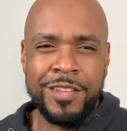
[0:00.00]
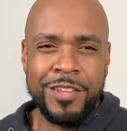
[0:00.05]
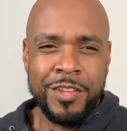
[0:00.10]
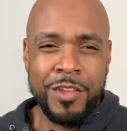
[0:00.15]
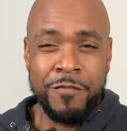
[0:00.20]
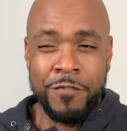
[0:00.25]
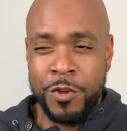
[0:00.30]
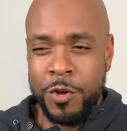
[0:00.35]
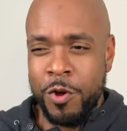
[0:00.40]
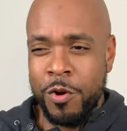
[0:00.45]

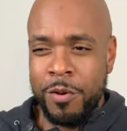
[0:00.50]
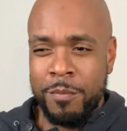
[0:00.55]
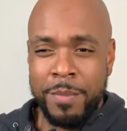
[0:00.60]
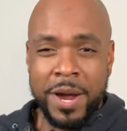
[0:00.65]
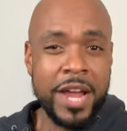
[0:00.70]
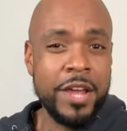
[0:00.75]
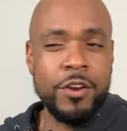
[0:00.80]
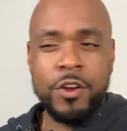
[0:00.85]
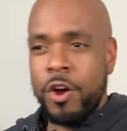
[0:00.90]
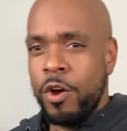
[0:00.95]
If you go and
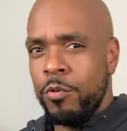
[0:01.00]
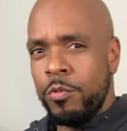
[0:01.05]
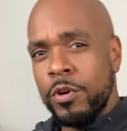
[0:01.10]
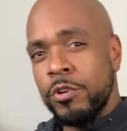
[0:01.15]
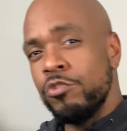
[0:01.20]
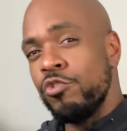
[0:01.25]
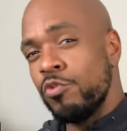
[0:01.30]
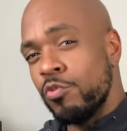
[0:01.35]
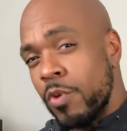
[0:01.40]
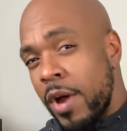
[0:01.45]
buy an all
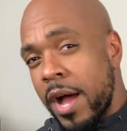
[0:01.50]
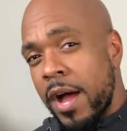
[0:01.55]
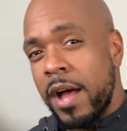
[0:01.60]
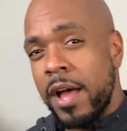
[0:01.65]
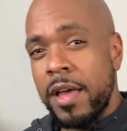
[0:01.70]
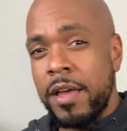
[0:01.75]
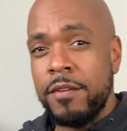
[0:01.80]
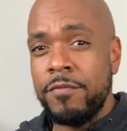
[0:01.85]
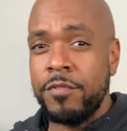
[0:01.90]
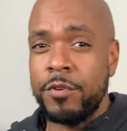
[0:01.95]
wheel
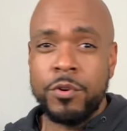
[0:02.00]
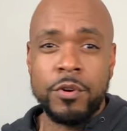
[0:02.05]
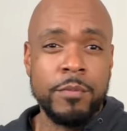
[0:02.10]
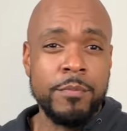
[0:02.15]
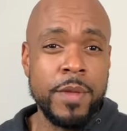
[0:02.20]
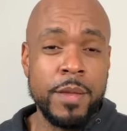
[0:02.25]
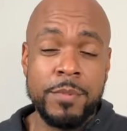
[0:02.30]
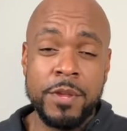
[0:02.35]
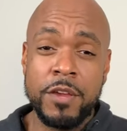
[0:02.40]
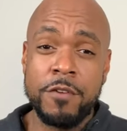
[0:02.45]
drive or
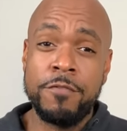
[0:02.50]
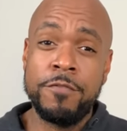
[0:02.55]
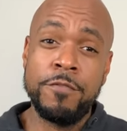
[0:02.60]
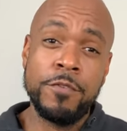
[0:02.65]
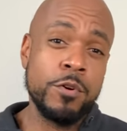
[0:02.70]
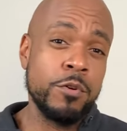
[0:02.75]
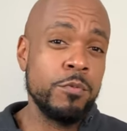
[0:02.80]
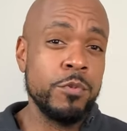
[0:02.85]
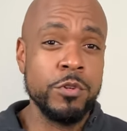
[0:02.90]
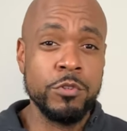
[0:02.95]
maybe a
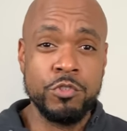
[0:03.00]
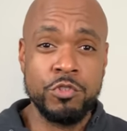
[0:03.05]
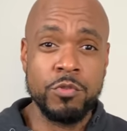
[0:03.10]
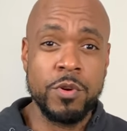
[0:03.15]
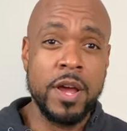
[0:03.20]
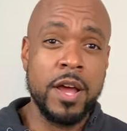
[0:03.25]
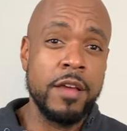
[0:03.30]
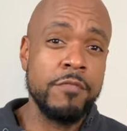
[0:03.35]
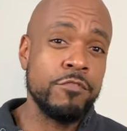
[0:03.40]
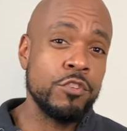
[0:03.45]
four wheel
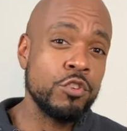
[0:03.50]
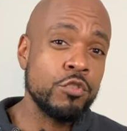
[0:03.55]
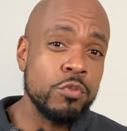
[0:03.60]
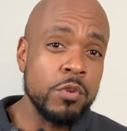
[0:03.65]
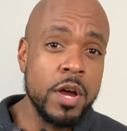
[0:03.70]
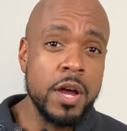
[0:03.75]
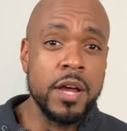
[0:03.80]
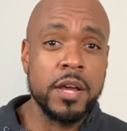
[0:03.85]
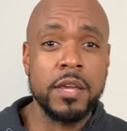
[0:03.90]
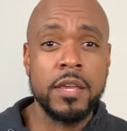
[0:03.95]
drive
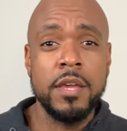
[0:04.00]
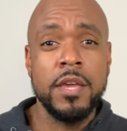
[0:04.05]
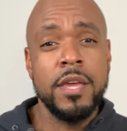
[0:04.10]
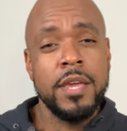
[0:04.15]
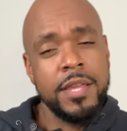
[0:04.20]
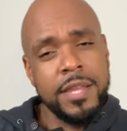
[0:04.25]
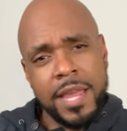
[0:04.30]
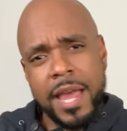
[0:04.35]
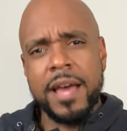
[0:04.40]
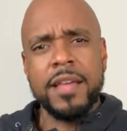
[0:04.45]
truck,
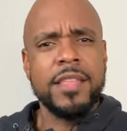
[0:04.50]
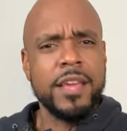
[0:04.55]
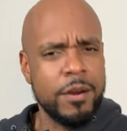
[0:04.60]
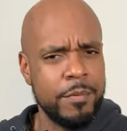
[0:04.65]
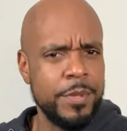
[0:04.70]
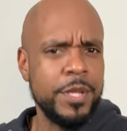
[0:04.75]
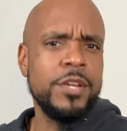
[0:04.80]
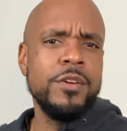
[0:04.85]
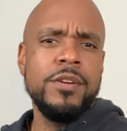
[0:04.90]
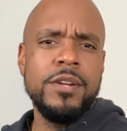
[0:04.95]
yeah,
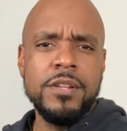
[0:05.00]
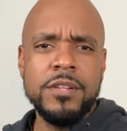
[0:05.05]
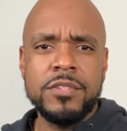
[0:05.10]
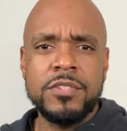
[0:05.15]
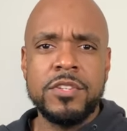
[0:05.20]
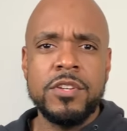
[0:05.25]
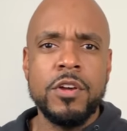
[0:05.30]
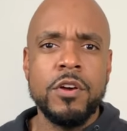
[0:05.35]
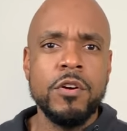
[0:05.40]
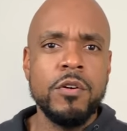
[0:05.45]
that'll be good in the
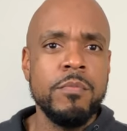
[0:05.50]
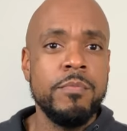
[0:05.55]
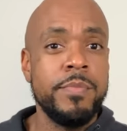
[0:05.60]
snow.